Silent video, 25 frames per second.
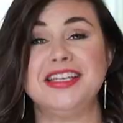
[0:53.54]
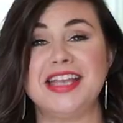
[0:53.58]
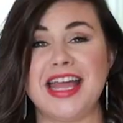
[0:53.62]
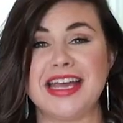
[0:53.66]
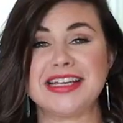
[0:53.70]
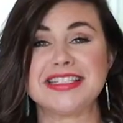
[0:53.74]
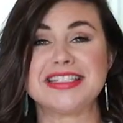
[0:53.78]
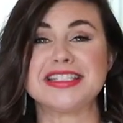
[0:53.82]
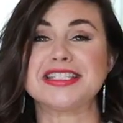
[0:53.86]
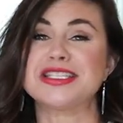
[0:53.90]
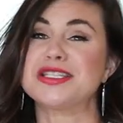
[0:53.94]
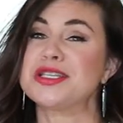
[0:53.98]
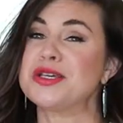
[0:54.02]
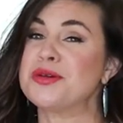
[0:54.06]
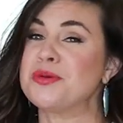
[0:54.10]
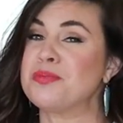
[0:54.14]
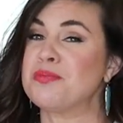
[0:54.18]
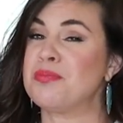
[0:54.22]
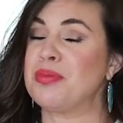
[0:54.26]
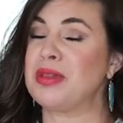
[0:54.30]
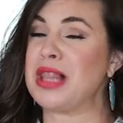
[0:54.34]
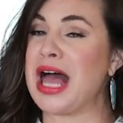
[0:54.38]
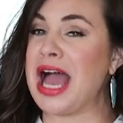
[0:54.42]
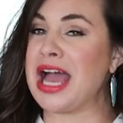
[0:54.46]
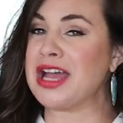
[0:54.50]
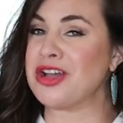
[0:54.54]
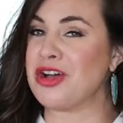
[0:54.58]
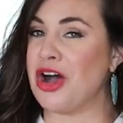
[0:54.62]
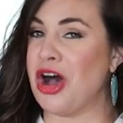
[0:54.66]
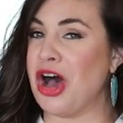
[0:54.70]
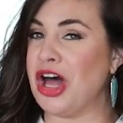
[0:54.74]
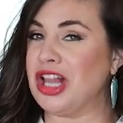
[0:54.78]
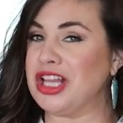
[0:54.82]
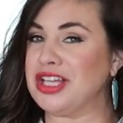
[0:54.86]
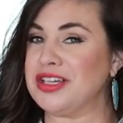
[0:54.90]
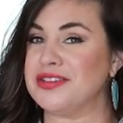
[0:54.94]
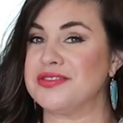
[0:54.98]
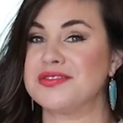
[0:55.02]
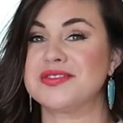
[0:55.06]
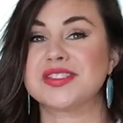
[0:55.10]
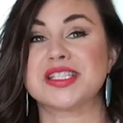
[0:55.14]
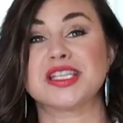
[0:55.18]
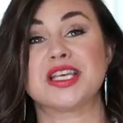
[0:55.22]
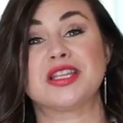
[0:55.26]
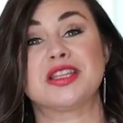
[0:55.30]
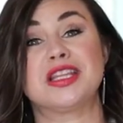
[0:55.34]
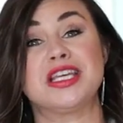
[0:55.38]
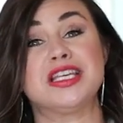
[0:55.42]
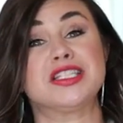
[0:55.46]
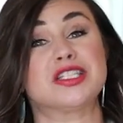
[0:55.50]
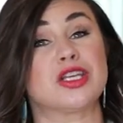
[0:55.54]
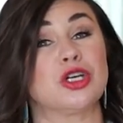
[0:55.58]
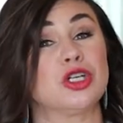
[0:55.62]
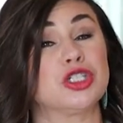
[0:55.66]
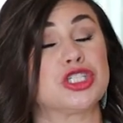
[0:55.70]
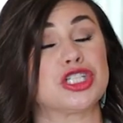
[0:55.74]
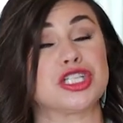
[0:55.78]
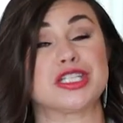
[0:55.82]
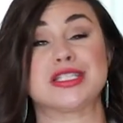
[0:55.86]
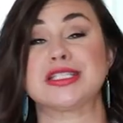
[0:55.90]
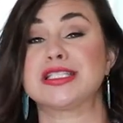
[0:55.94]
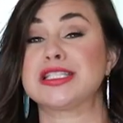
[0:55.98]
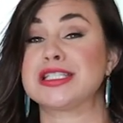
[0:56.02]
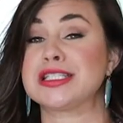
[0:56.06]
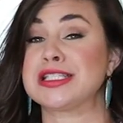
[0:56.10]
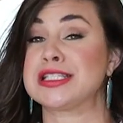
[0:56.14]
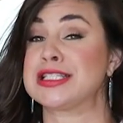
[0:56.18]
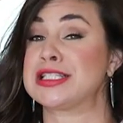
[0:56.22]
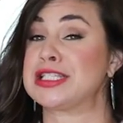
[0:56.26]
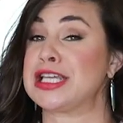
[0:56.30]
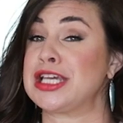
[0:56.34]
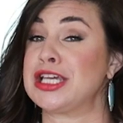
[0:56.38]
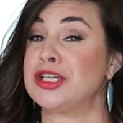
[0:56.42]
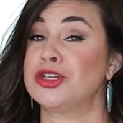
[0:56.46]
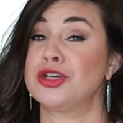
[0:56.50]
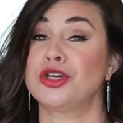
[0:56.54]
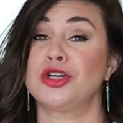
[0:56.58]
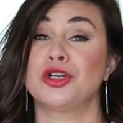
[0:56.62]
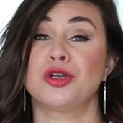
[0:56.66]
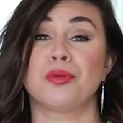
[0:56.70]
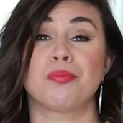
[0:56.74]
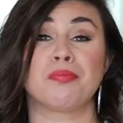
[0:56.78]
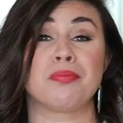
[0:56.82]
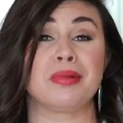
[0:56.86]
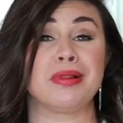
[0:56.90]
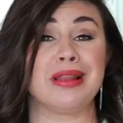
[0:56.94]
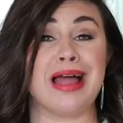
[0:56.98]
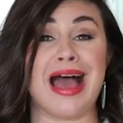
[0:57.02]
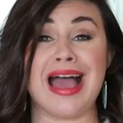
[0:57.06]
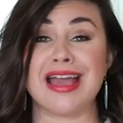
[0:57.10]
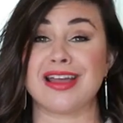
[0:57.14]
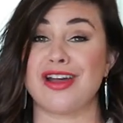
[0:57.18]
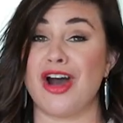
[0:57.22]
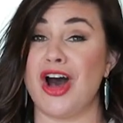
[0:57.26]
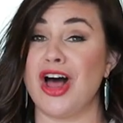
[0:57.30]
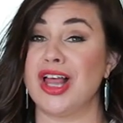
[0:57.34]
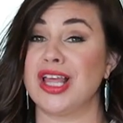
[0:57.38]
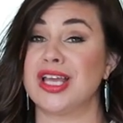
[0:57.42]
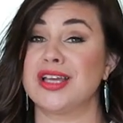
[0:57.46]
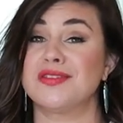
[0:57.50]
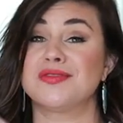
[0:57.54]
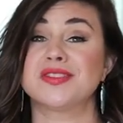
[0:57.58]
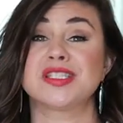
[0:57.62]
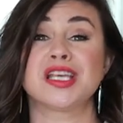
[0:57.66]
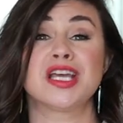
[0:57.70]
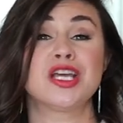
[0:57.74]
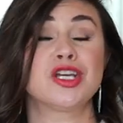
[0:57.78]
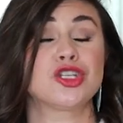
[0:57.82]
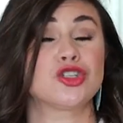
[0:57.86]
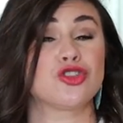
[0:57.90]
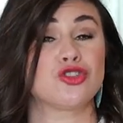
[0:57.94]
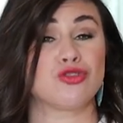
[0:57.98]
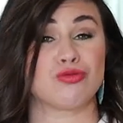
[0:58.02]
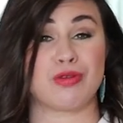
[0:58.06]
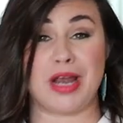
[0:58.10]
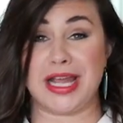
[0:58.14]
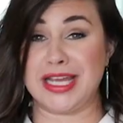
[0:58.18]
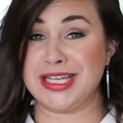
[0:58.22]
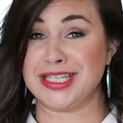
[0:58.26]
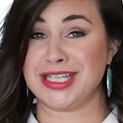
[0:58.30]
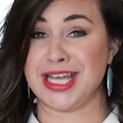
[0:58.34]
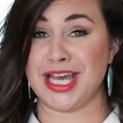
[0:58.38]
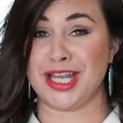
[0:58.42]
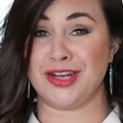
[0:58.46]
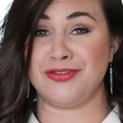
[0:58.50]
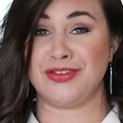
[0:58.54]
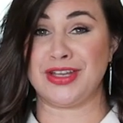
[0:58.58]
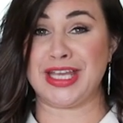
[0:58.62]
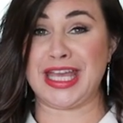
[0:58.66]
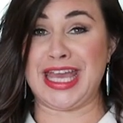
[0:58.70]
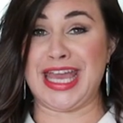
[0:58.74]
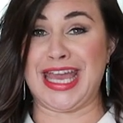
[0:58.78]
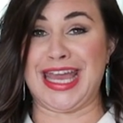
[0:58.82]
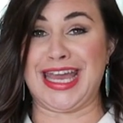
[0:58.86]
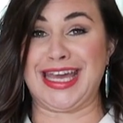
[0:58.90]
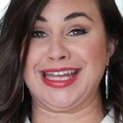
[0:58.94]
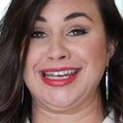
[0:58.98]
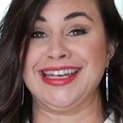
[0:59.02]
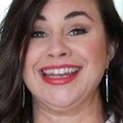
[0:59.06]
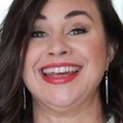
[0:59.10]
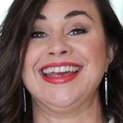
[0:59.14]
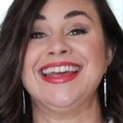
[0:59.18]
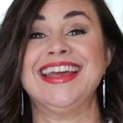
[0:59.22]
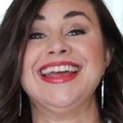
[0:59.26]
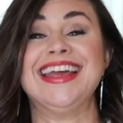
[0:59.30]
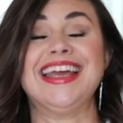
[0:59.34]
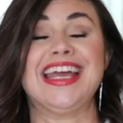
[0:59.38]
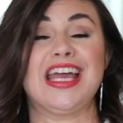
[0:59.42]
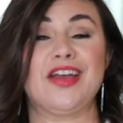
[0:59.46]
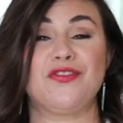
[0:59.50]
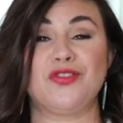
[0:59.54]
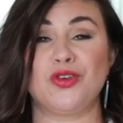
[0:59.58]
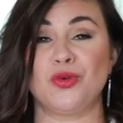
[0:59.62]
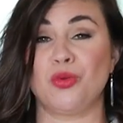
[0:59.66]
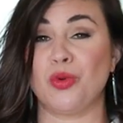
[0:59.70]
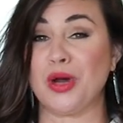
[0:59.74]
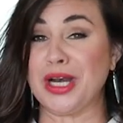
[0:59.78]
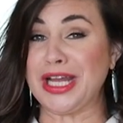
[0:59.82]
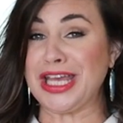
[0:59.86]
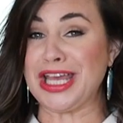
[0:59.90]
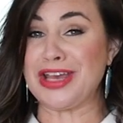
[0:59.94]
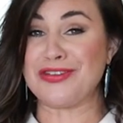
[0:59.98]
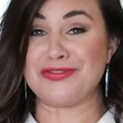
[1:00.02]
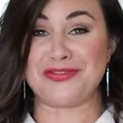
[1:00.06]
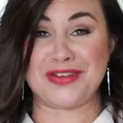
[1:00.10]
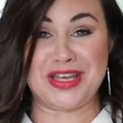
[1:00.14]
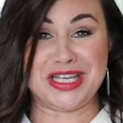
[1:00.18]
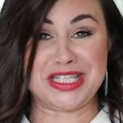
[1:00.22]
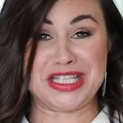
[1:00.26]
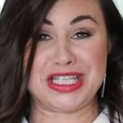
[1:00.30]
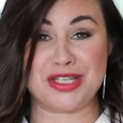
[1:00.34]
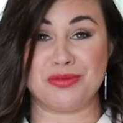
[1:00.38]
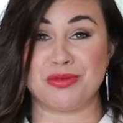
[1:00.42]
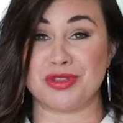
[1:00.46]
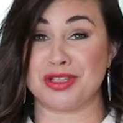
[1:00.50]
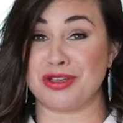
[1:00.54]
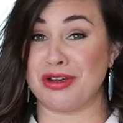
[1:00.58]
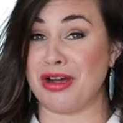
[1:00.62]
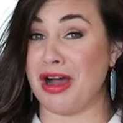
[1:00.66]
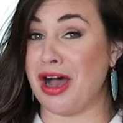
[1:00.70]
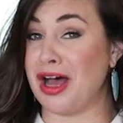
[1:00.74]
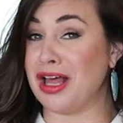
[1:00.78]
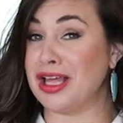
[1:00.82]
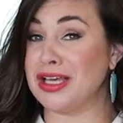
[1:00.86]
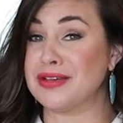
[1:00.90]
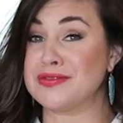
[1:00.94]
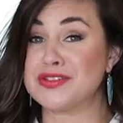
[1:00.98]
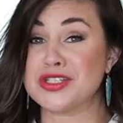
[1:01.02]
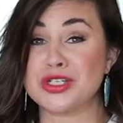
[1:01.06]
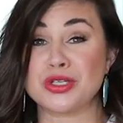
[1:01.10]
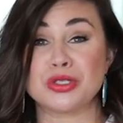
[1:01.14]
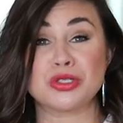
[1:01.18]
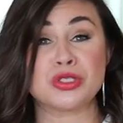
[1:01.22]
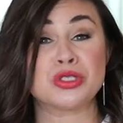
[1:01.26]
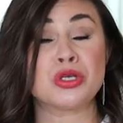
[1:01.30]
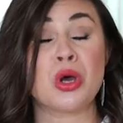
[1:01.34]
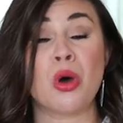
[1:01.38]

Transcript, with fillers: Next, black olives. These are just standard black olives drained out of a can. If you wanna get fancy with your olives, you could